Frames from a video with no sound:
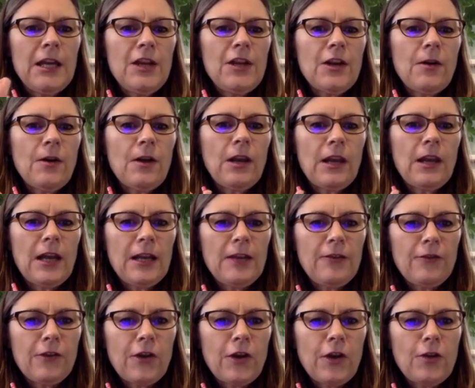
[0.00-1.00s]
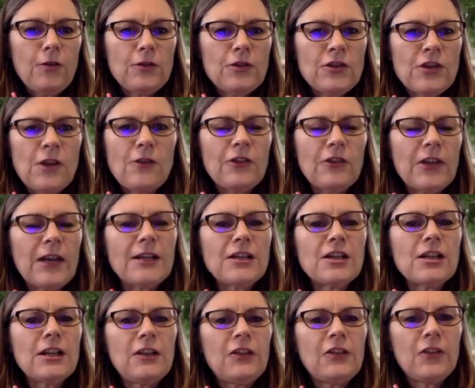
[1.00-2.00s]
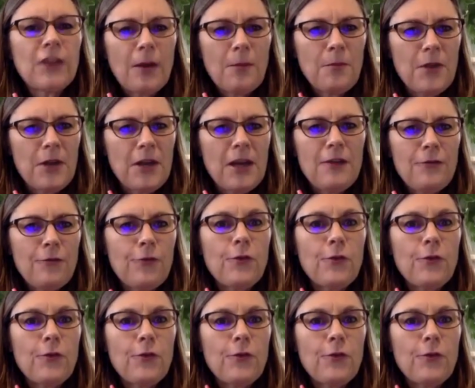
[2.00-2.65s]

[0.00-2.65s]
a life coach, so there's actually somebody